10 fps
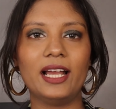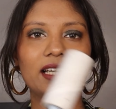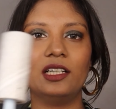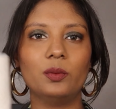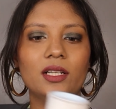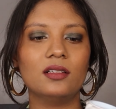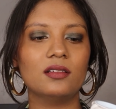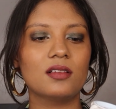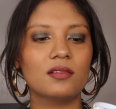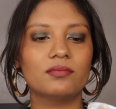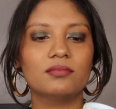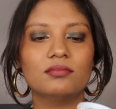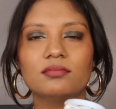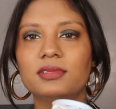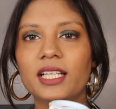and it will
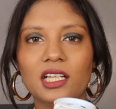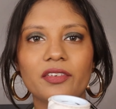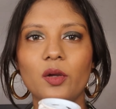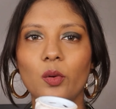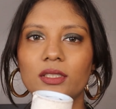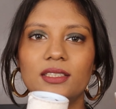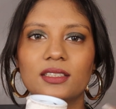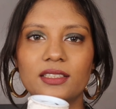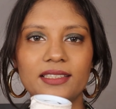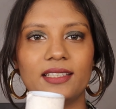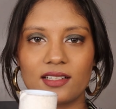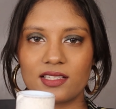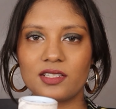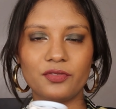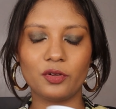take away all the dirt and
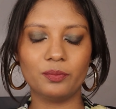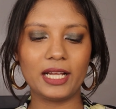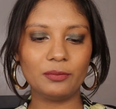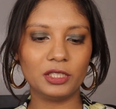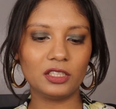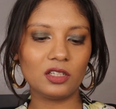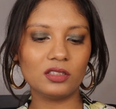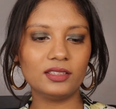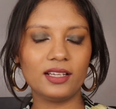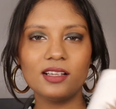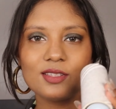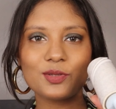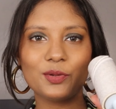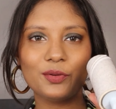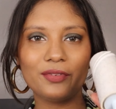dust from that particular thing.
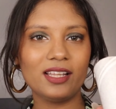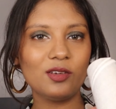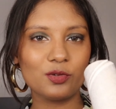So very